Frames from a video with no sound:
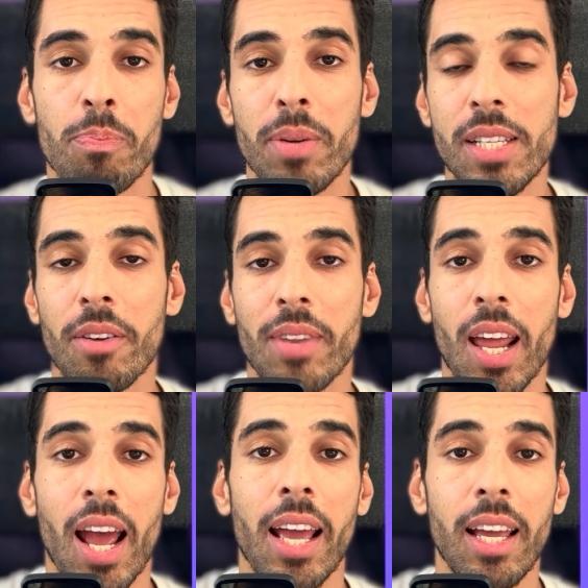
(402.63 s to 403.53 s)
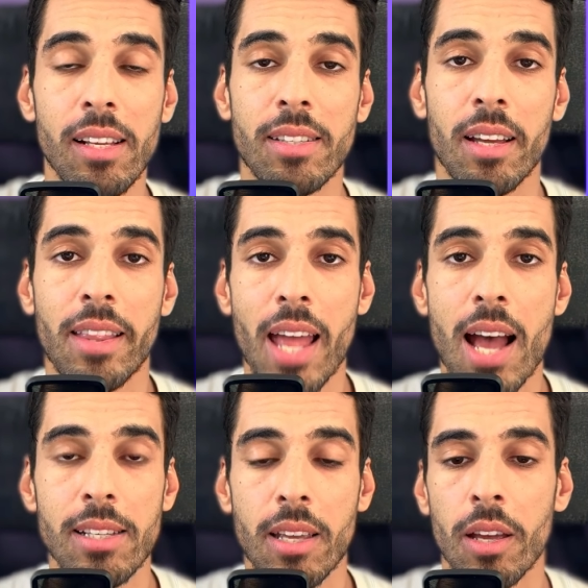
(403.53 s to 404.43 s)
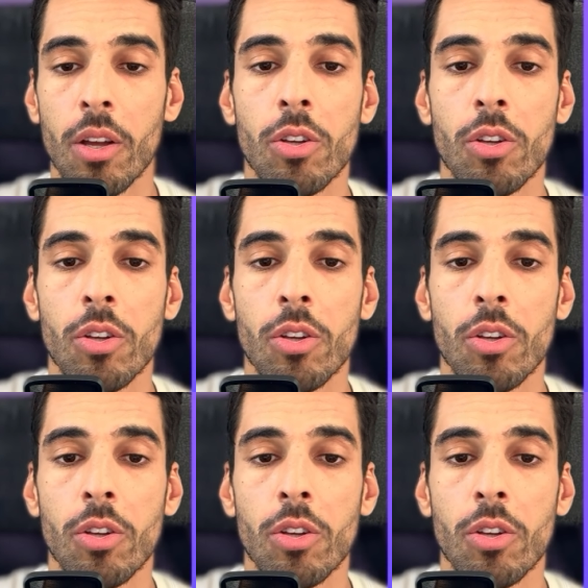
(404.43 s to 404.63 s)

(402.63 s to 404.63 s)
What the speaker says: The piece of data is a task.